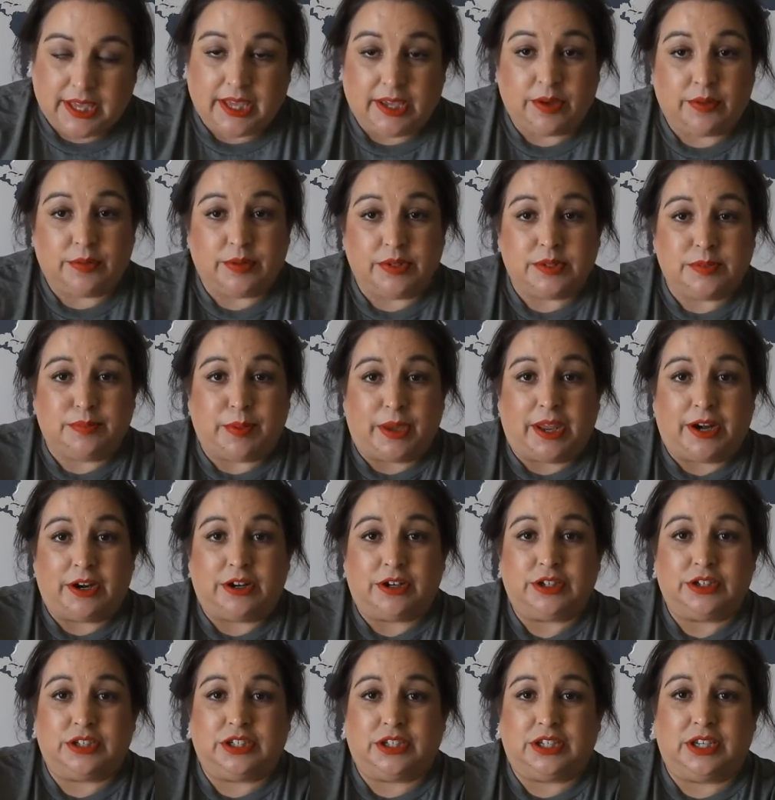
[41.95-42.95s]
it was
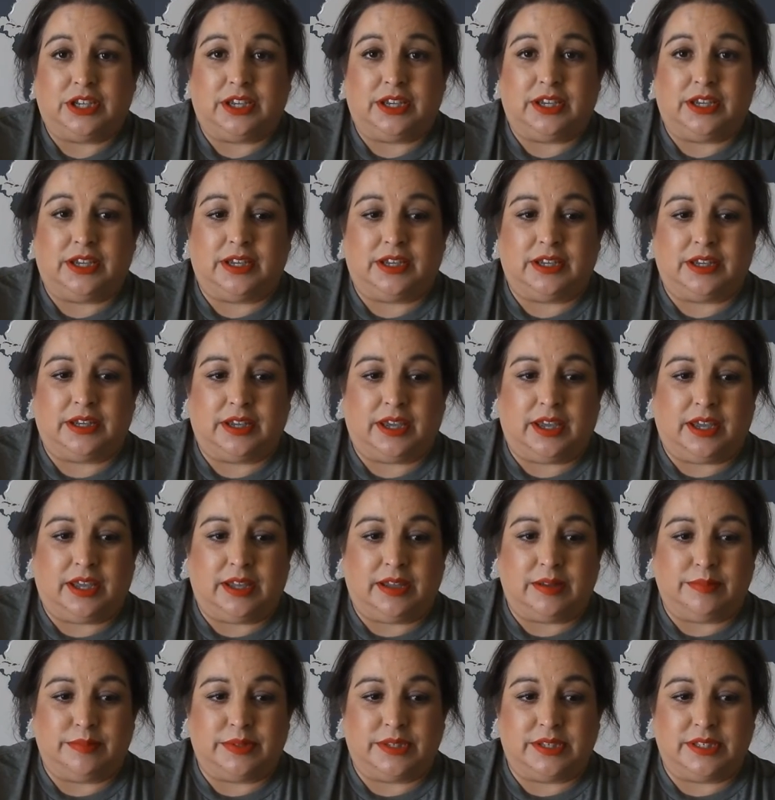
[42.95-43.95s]
better to,
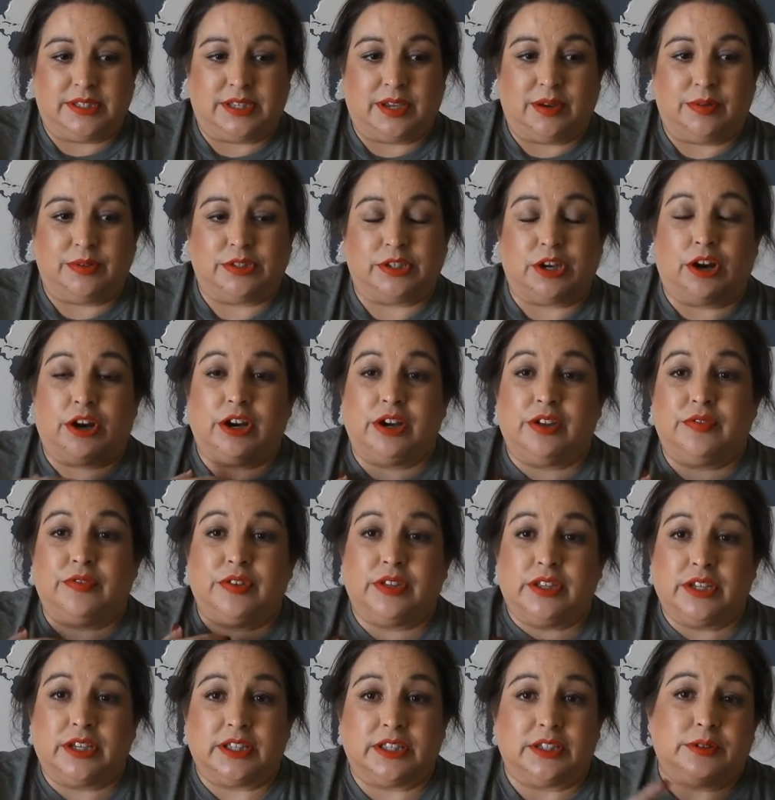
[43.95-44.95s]
um, since I was already
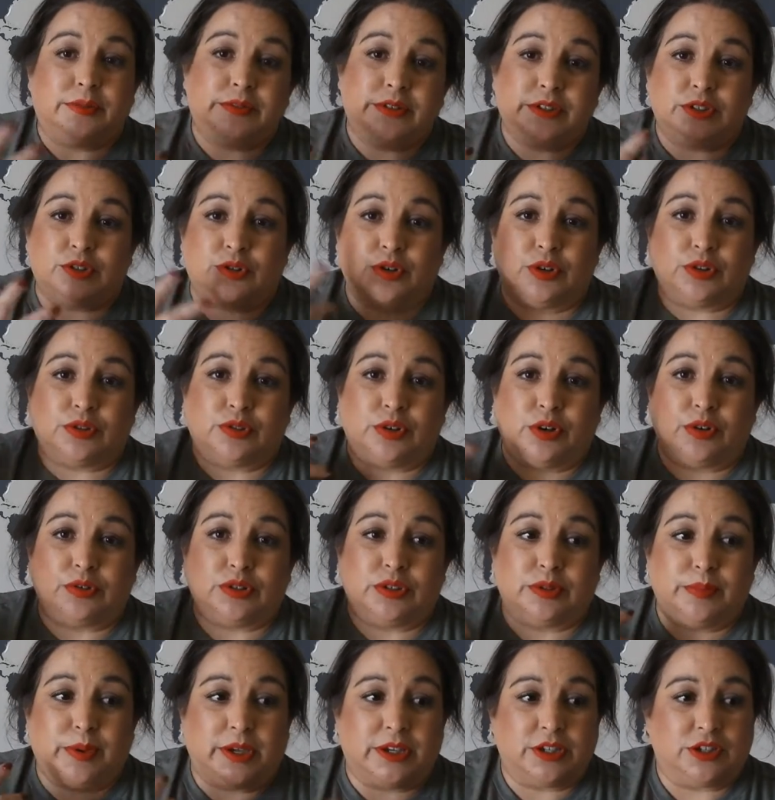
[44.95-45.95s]
feeling a little bit of sore
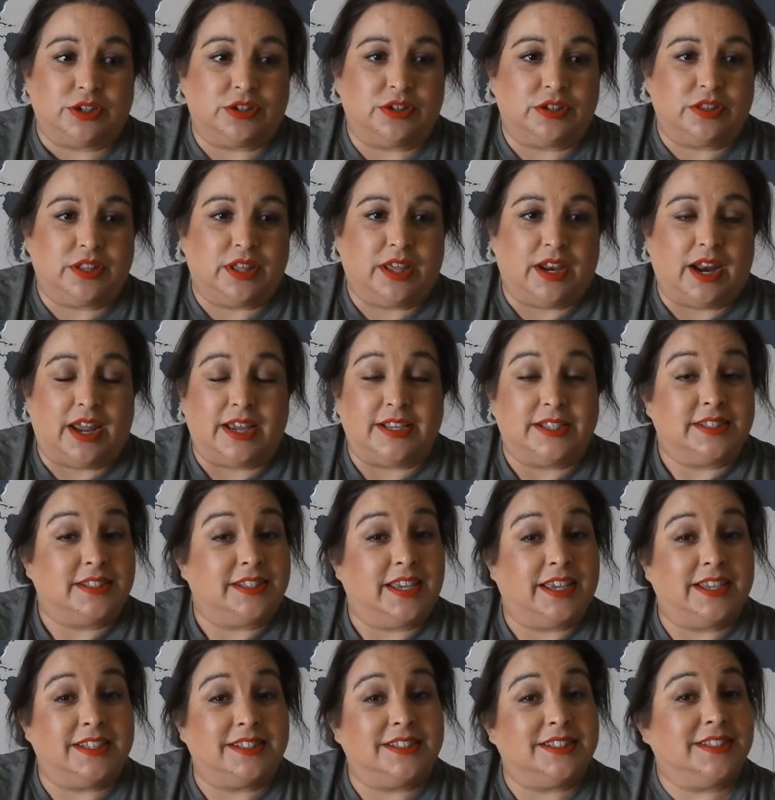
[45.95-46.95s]
throat, to make sure that I
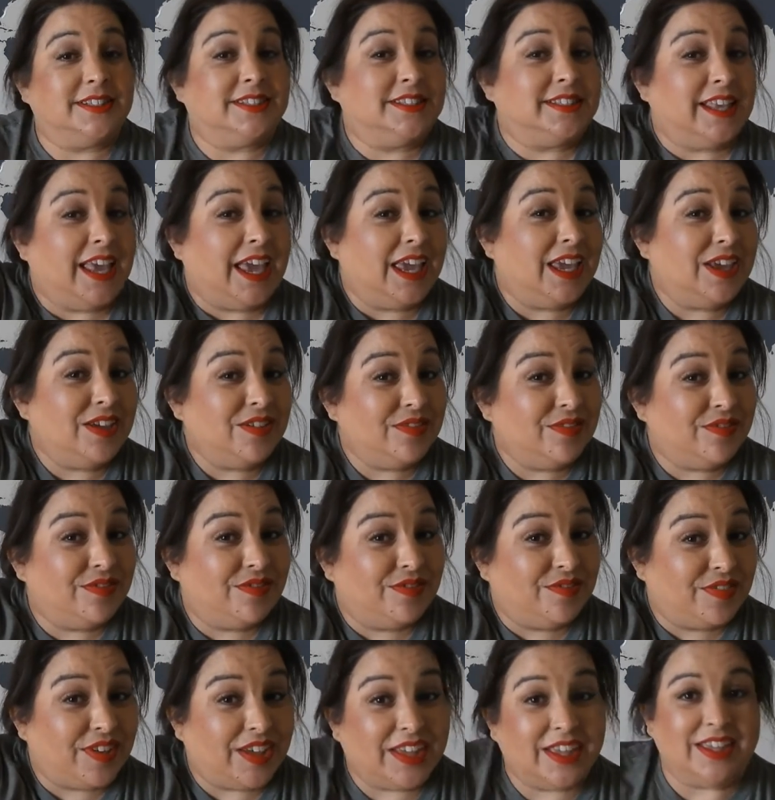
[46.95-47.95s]
stayed
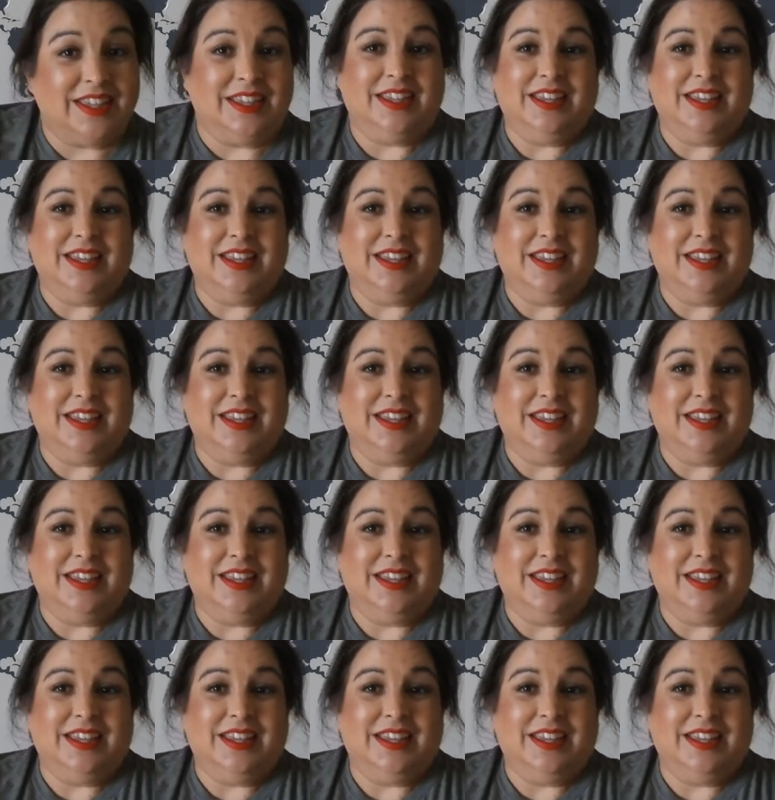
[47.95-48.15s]
safe